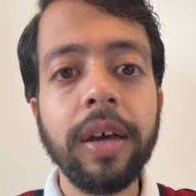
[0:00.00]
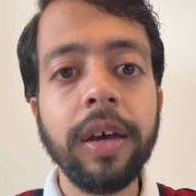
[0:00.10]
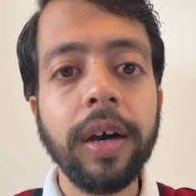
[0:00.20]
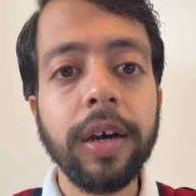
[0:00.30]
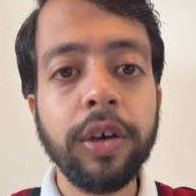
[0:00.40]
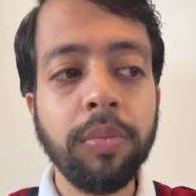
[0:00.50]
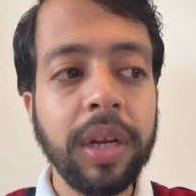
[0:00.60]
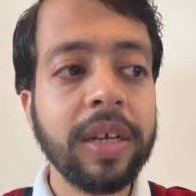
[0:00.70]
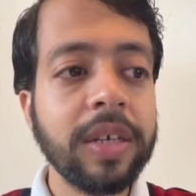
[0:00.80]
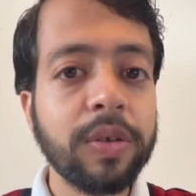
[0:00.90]

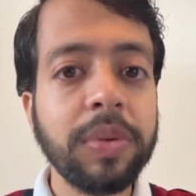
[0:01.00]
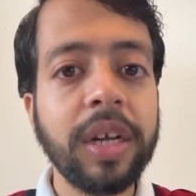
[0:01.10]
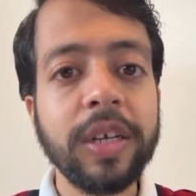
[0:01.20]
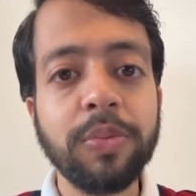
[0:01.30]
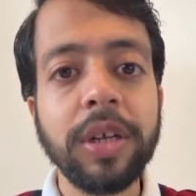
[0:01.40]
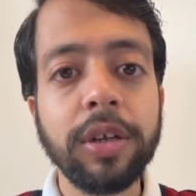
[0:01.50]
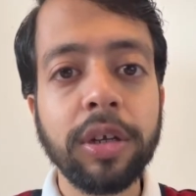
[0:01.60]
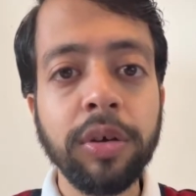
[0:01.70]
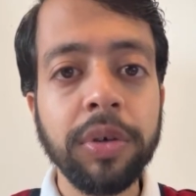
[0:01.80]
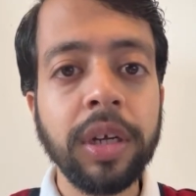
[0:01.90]
assessment has been
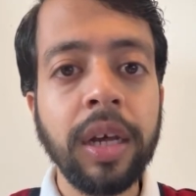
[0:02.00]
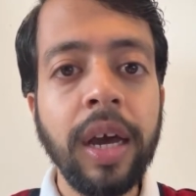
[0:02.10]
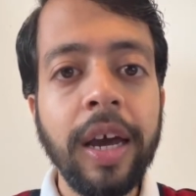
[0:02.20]
included